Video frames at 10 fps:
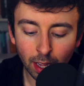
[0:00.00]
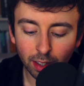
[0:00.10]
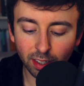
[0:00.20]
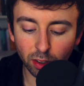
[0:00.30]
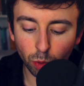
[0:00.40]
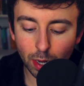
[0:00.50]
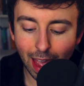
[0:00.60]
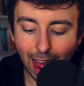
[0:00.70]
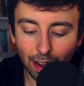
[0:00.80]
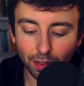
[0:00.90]
Since we
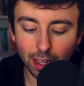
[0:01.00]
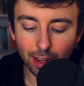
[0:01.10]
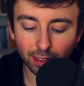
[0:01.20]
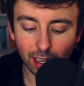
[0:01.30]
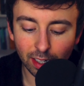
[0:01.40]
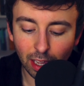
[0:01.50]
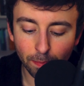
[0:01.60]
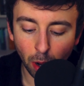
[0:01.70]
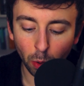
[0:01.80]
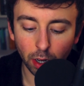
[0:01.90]
have these in
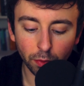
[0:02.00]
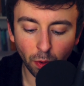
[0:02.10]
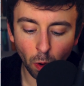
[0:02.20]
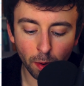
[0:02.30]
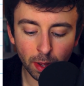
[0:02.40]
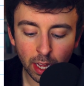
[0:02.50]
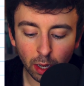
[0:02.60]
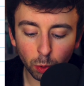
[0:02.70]
component form,